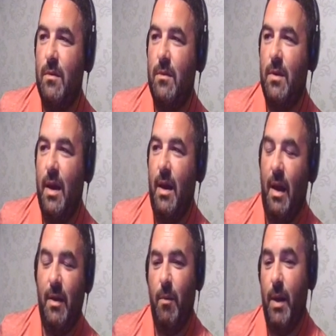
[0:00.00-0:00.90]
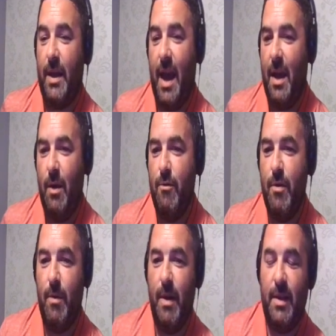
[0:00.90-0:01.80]
Yeah, and well, Lukaku and
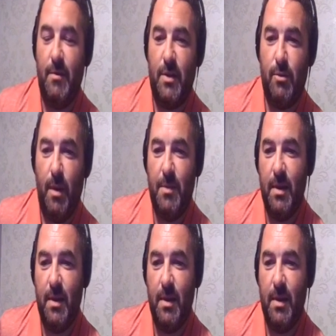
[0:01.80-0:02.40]
Rooney weren't even a swap